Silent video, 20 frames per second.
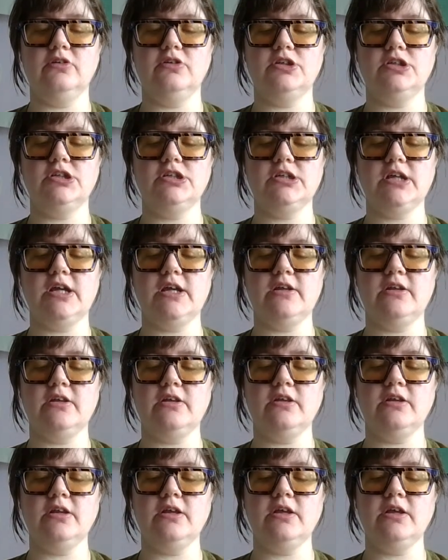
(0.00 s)

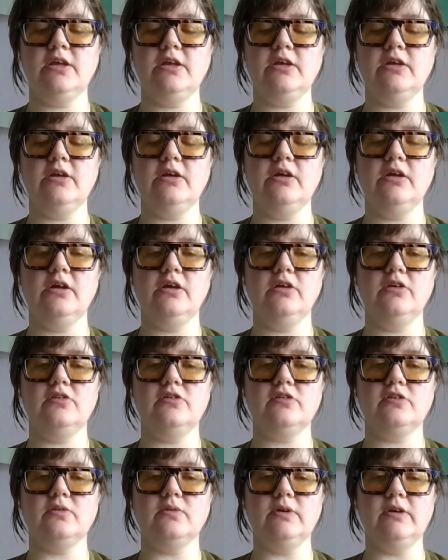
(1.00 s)
gently
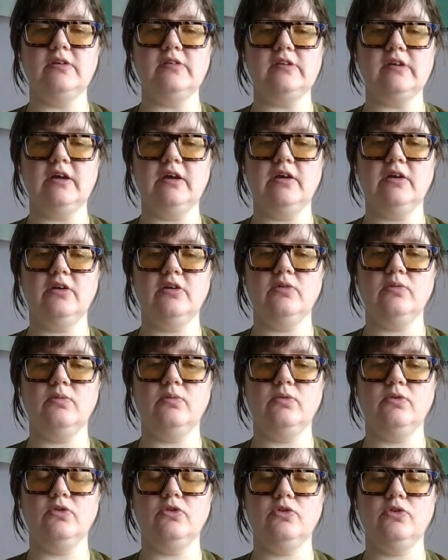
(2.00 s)
squeeze it
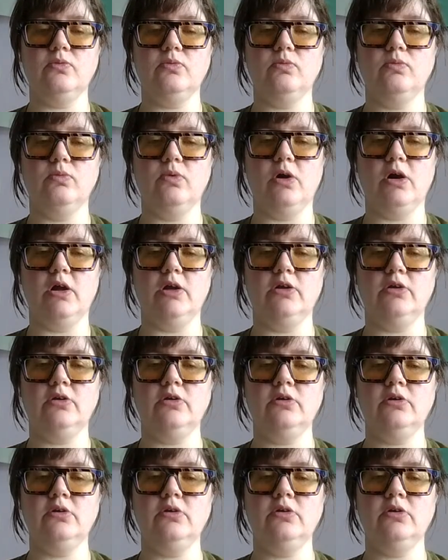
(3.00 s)

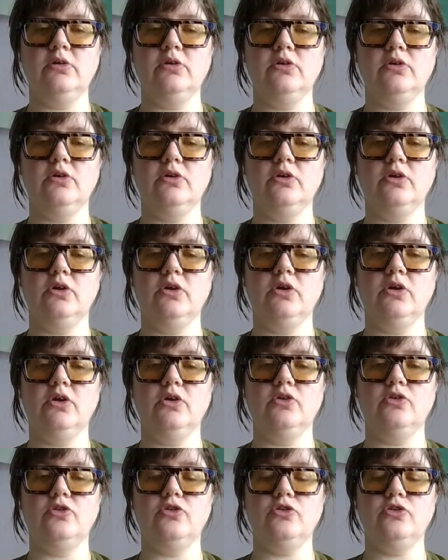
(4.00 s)
1,
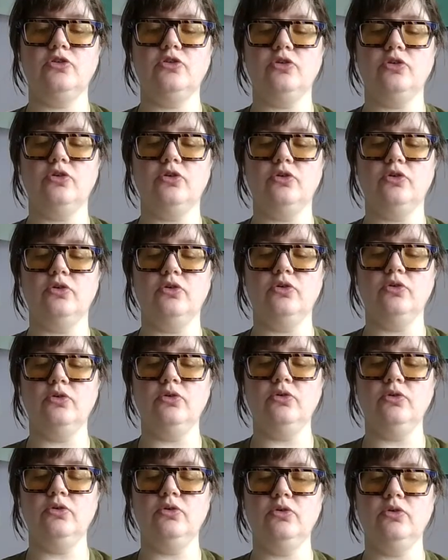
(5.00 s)
2,
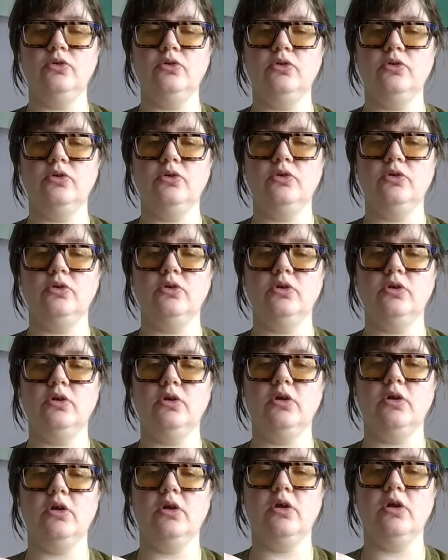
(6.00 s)

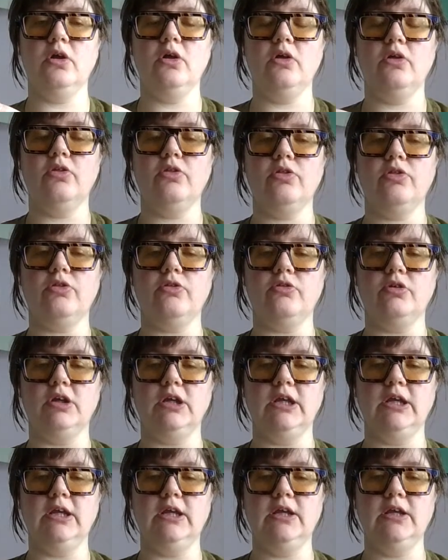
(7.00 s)

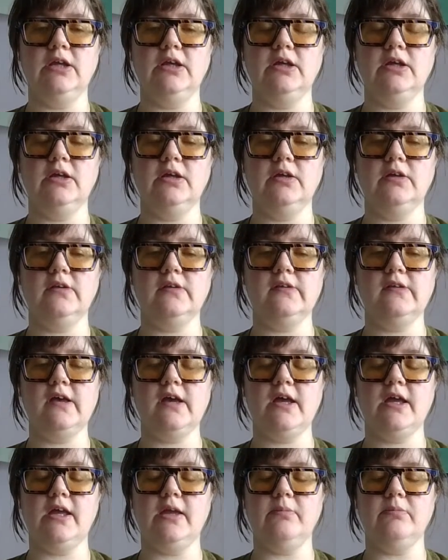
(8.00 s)
3
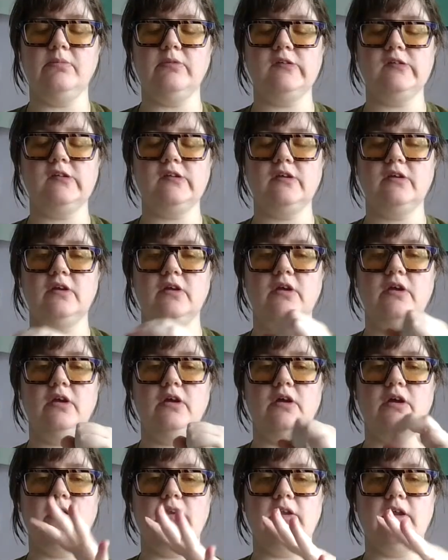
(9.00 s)
times.
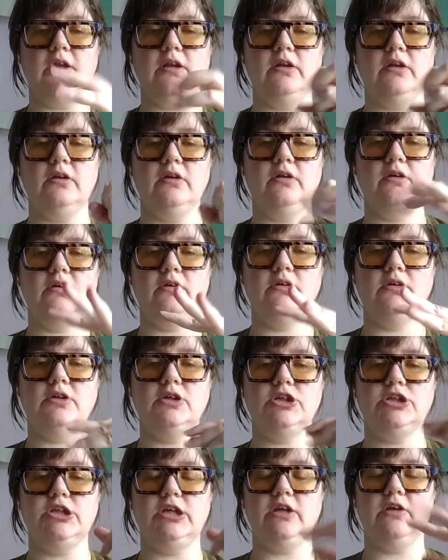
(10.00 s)
And then
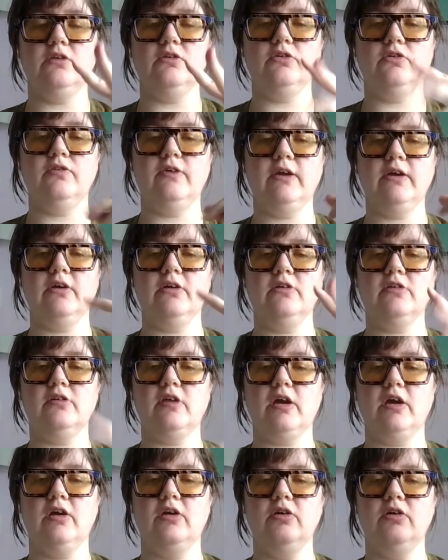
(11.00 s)
shake those fingers
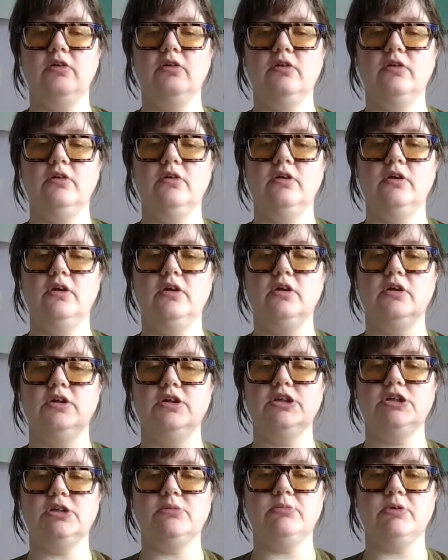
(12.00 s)
out,
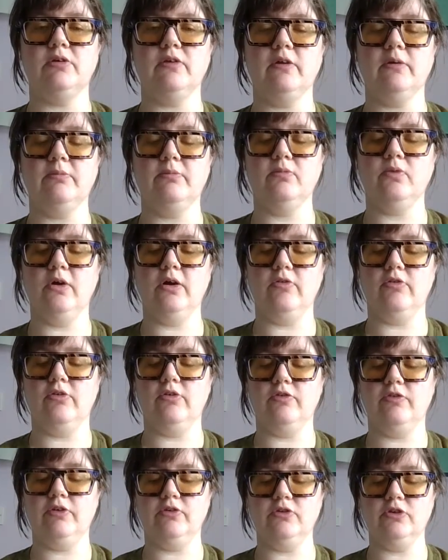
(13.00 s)
shimmer them, whatever
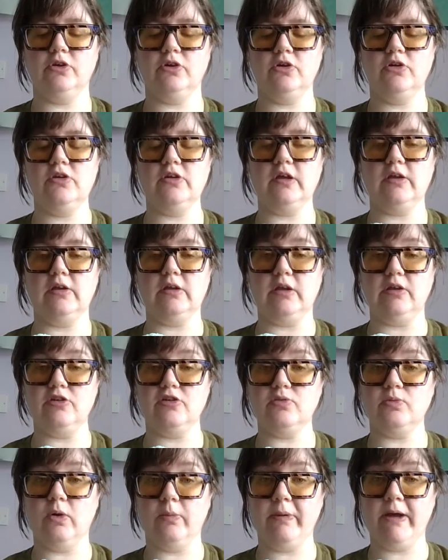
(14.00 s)
feels good, and then
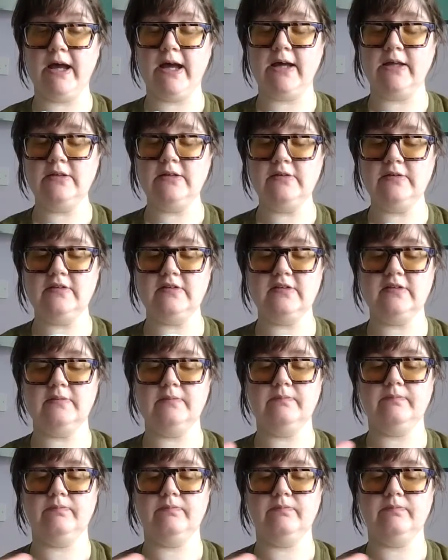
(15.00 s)
swap hands.